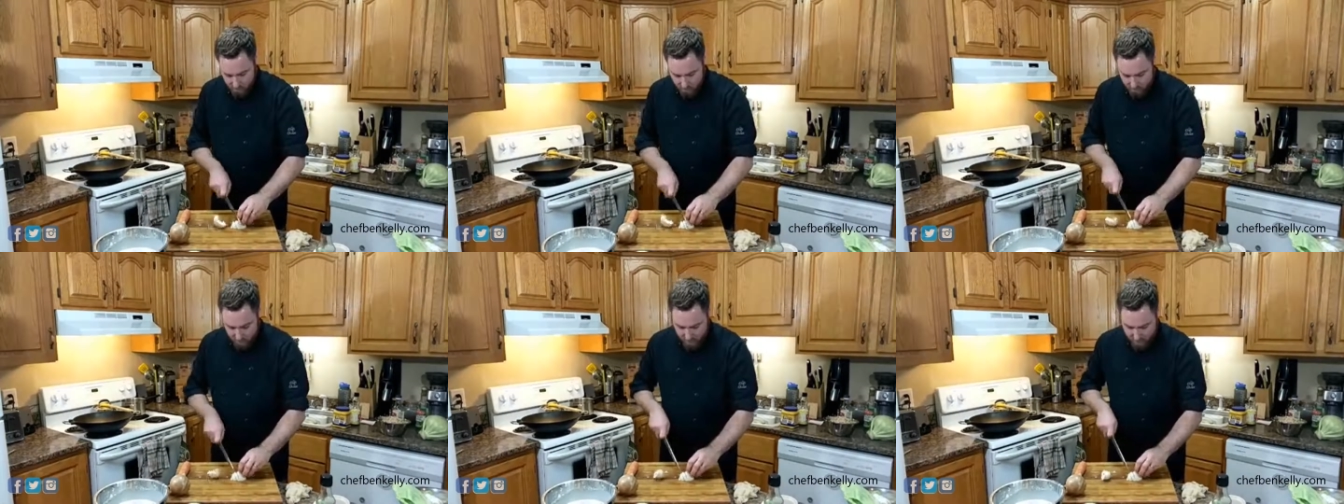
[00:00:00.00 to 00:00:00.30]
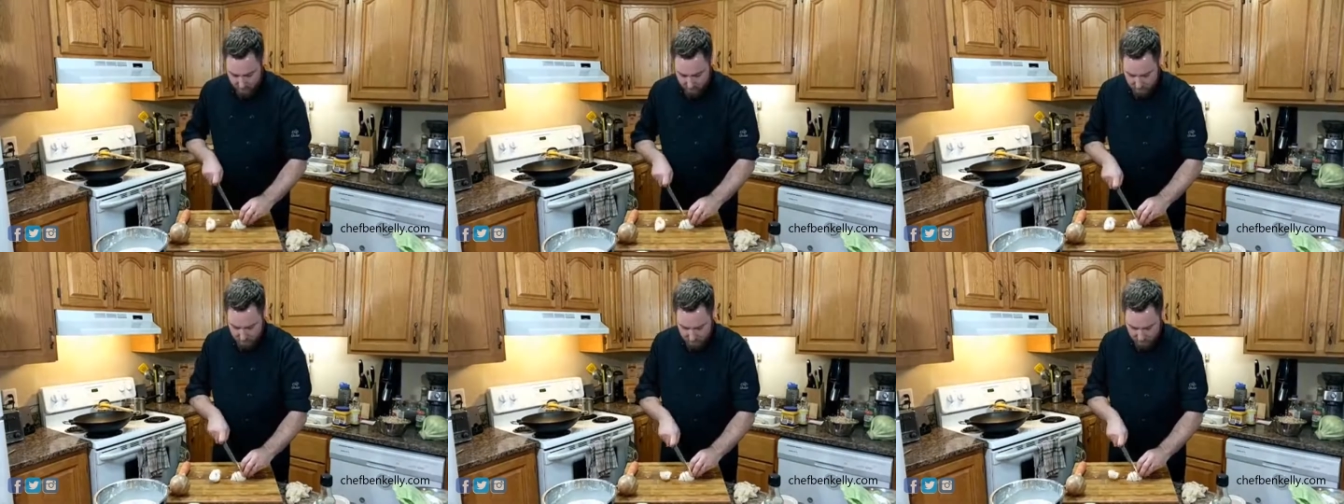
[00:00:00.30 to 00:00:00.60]
So
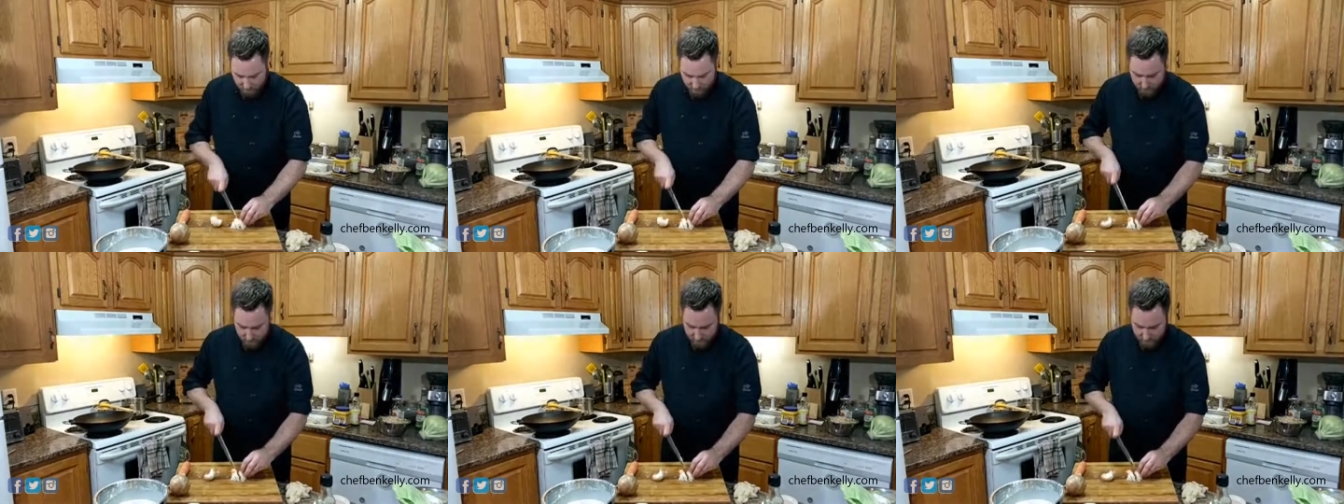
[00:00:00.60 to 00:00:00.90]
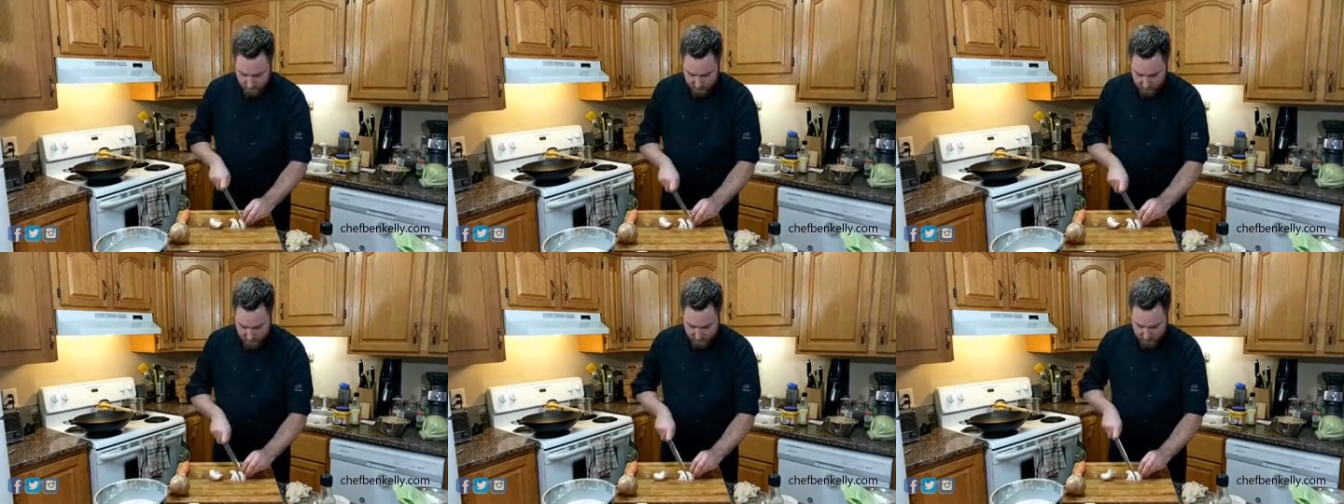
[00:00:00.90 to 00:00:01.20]
again, I'm just kind of
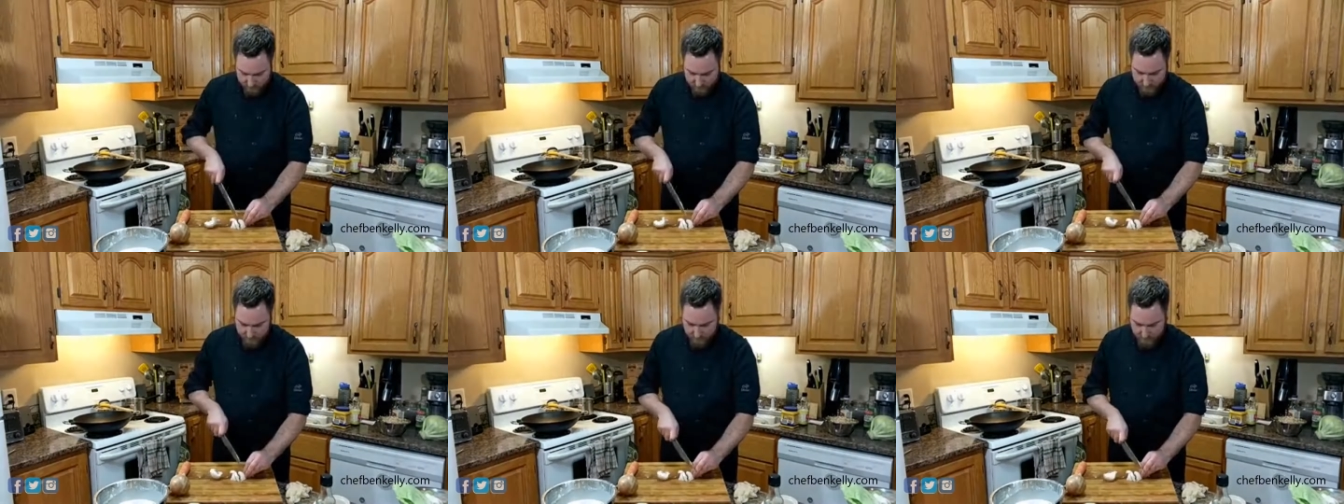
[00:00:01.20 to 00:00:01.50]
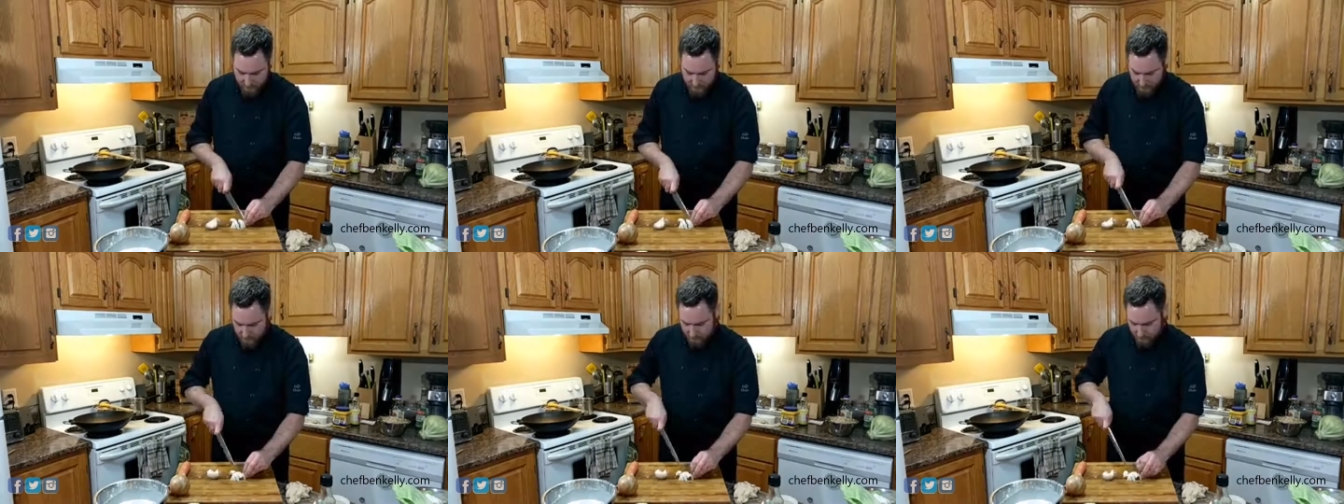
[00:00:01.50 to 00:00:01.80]
cutting these
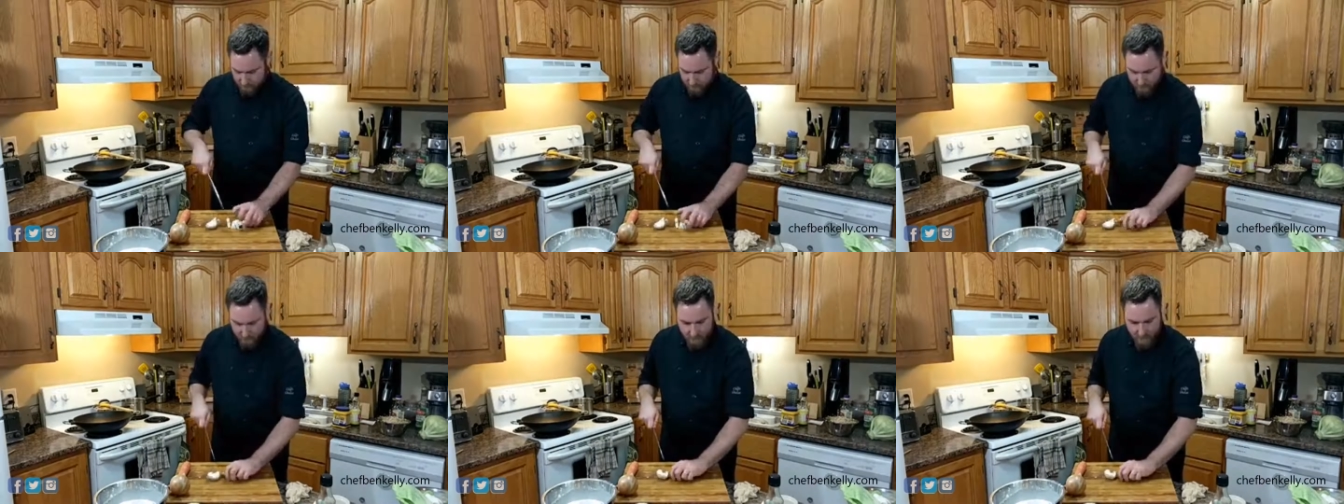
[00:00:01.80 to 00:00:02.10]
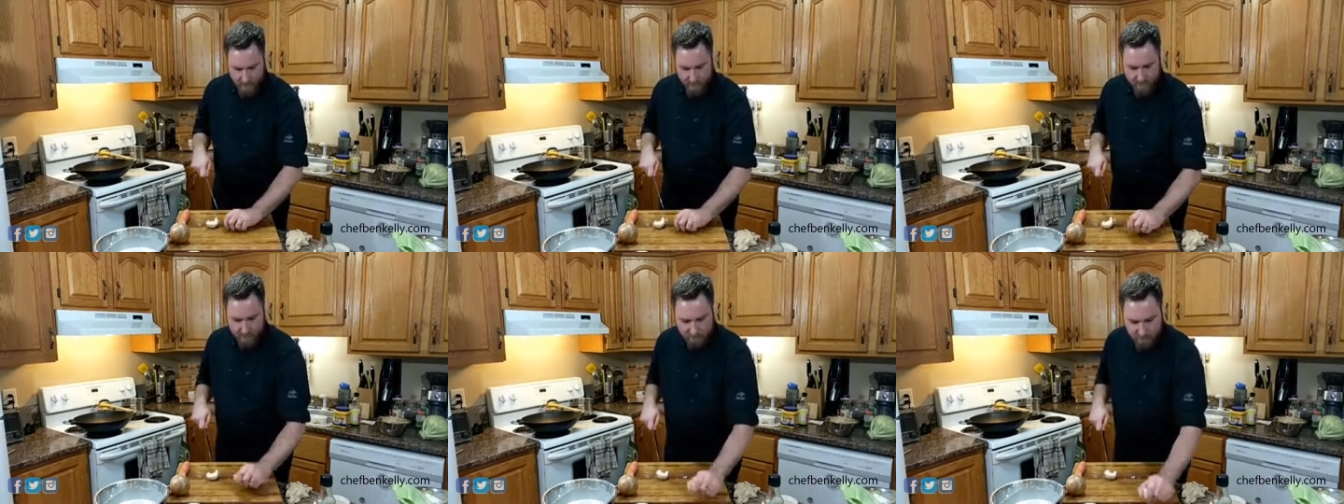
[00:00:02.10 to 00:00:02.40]
in
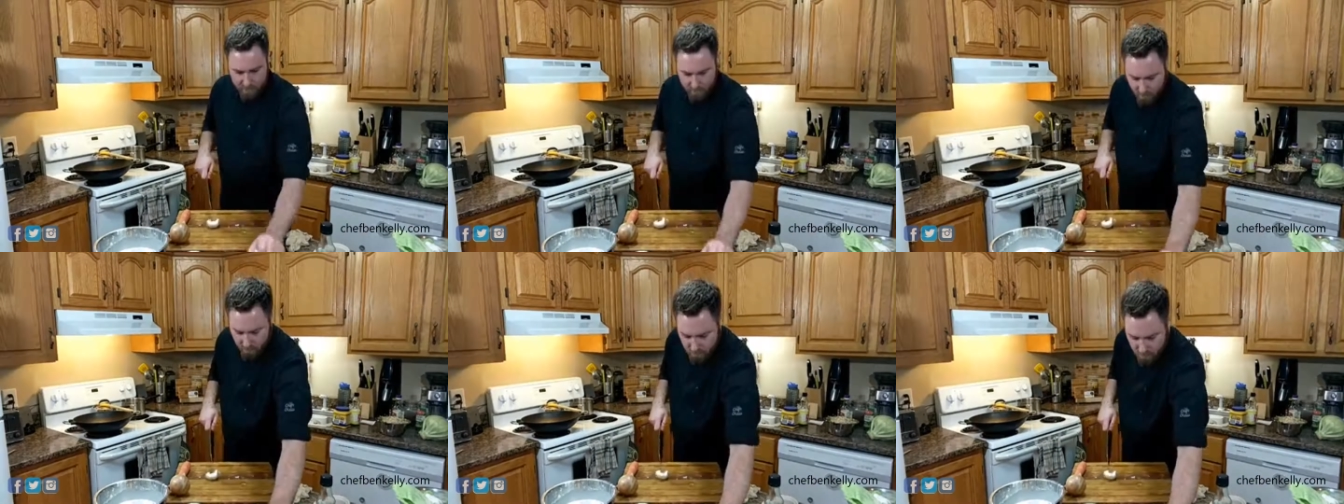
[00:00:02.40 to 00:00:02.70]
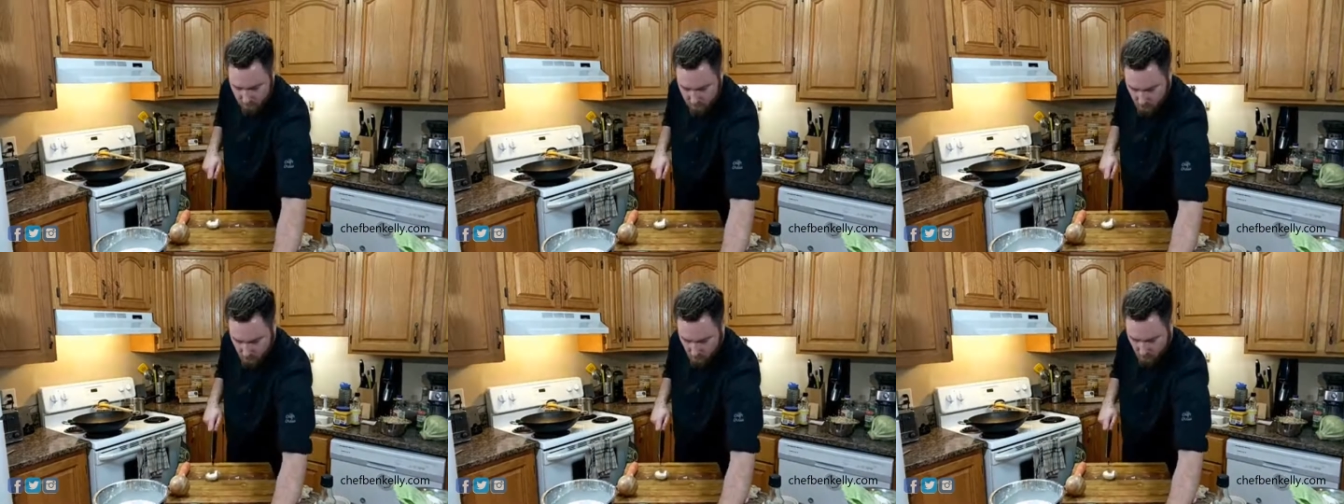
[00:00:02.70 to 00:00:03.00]
eighths
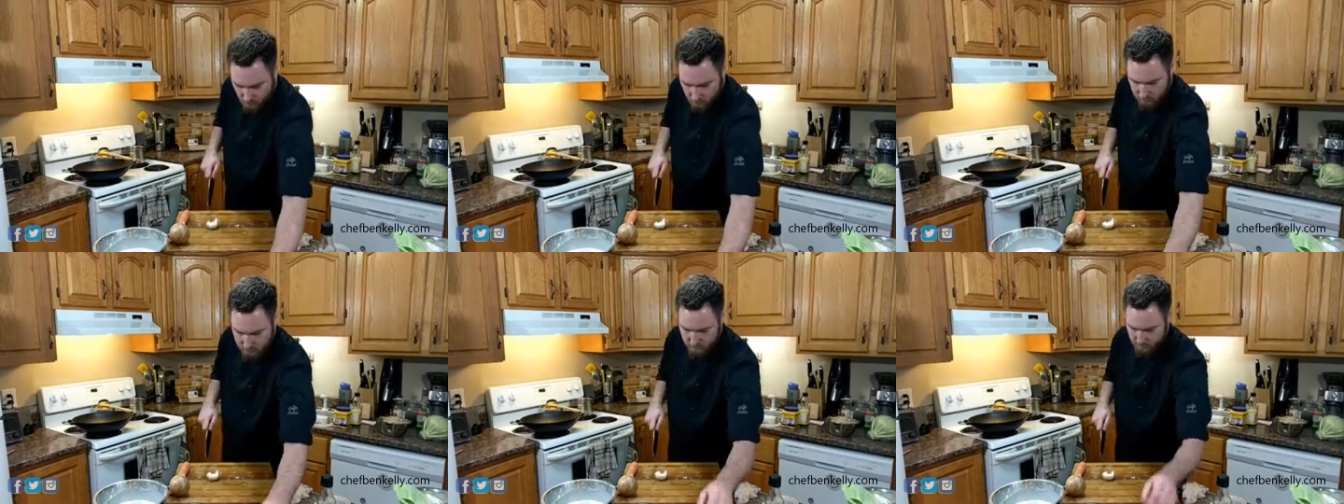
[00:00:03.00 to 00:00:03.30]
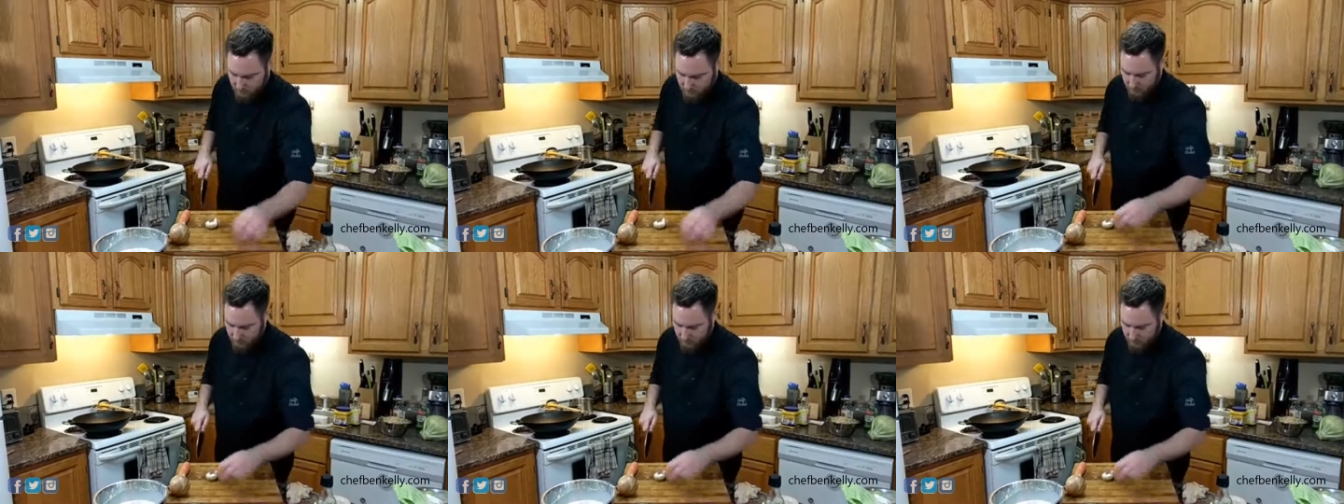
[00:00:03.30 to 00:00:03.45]
or quarters,